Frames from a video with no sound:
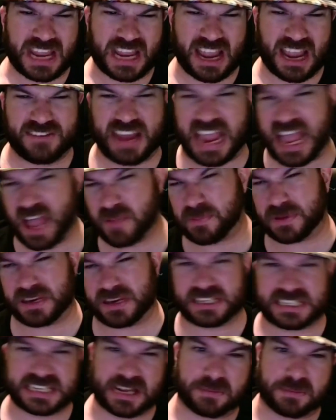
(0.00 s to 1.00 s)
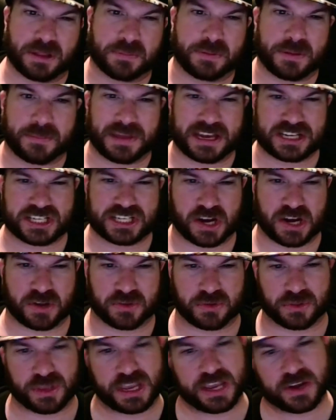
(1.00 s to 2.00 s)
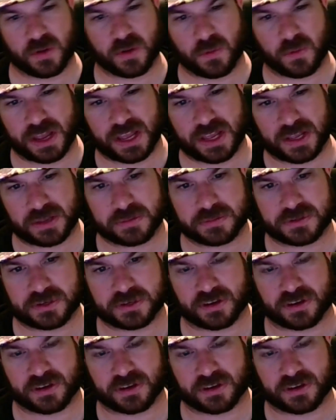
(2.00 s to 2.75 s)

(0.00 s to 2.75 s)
if you happen to stumble upon my channel through the interwebs,